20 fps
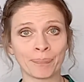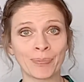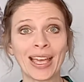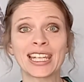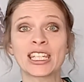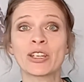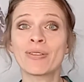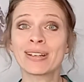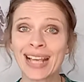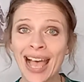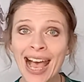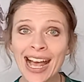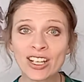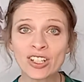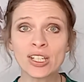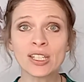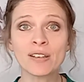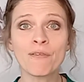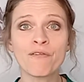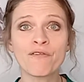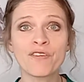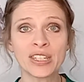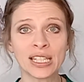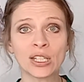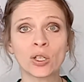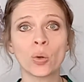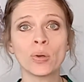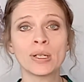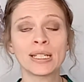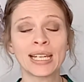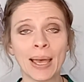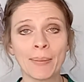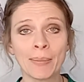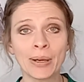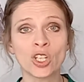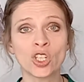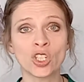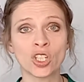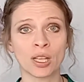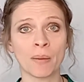as there is actually some physical
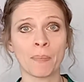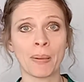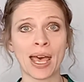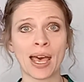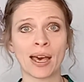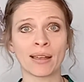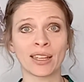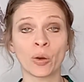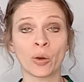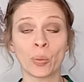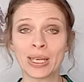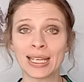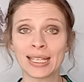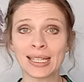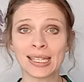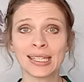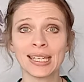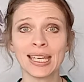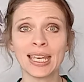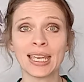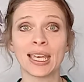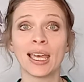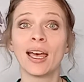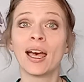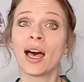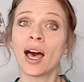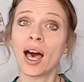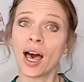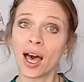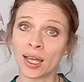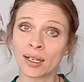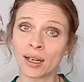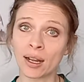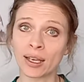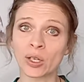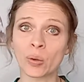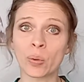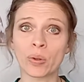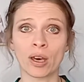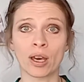damage to the bowel that we can see,
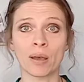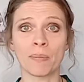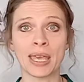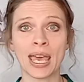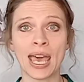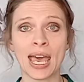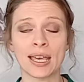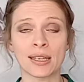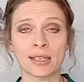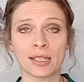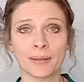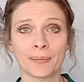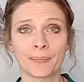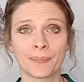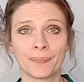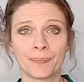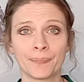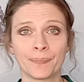unlike with IBS.